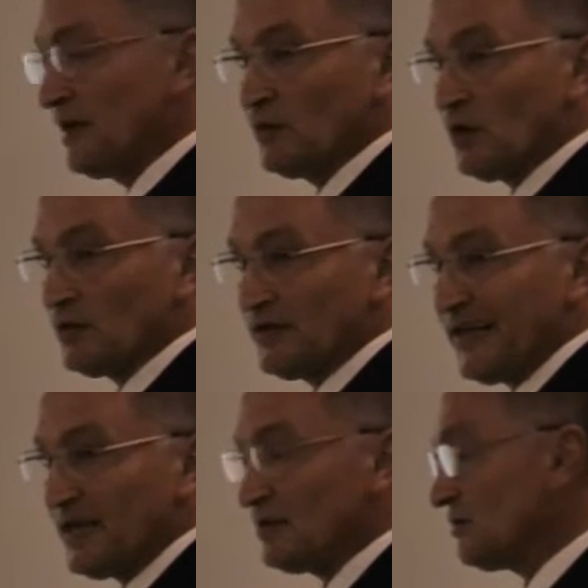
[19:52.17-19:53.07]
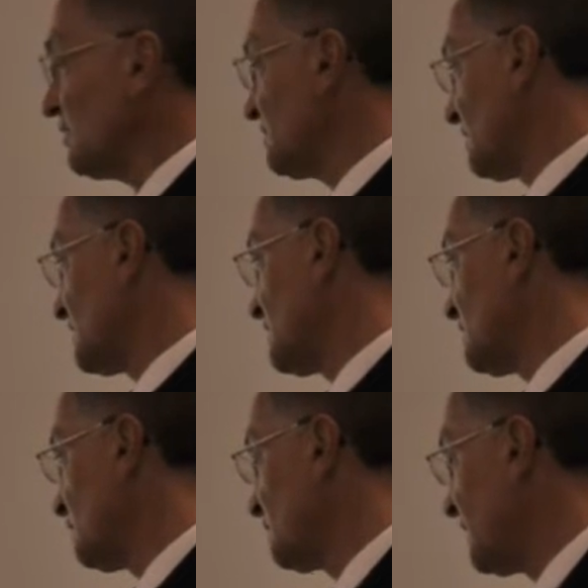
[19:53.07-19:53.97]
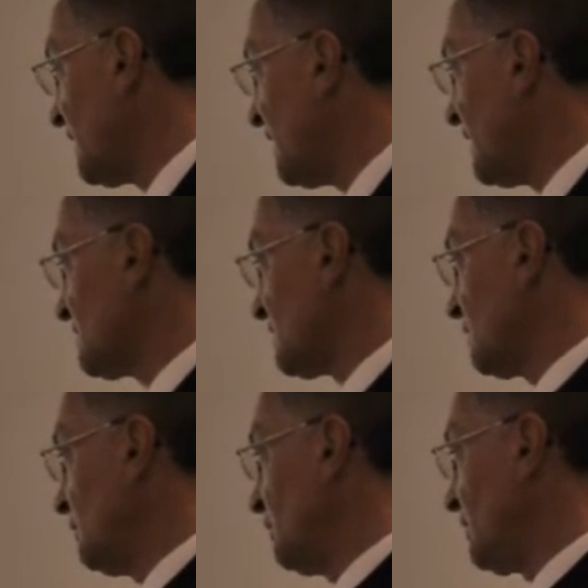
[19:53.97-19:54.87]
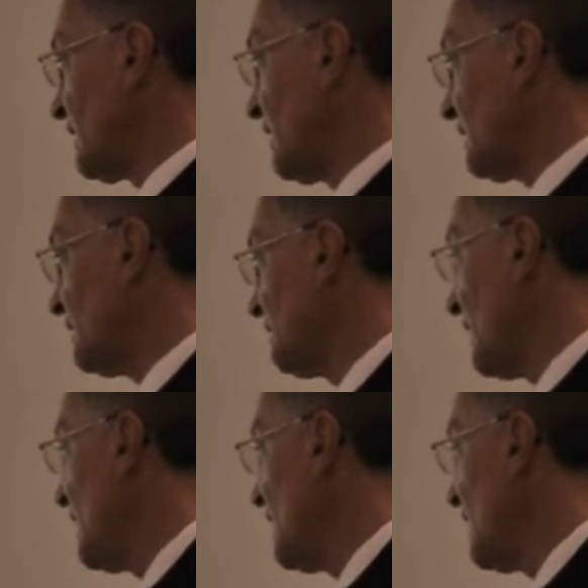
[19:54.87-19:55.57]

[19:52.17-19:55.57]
big role in how successful you are as a communicator.